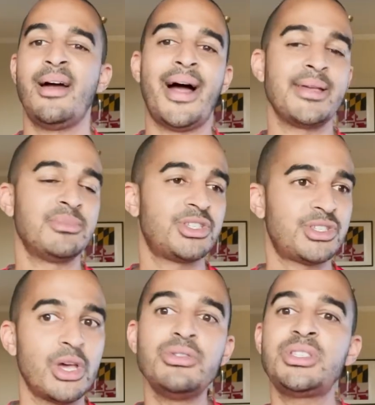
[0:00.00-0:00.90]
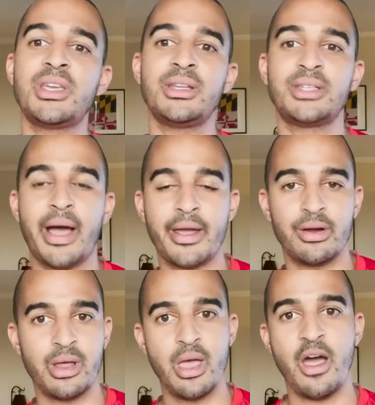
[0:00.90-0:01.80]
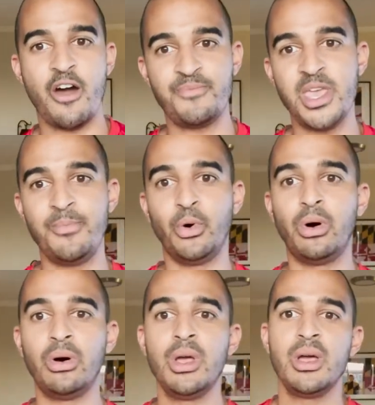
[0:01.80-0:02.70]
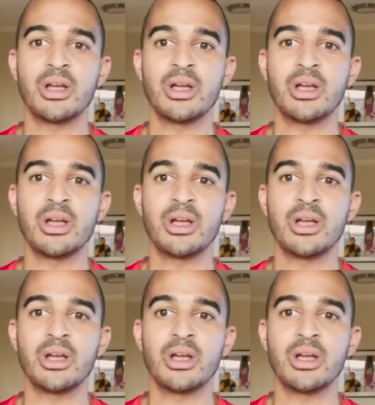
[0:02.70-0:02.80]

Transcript: I am so sick and tired of people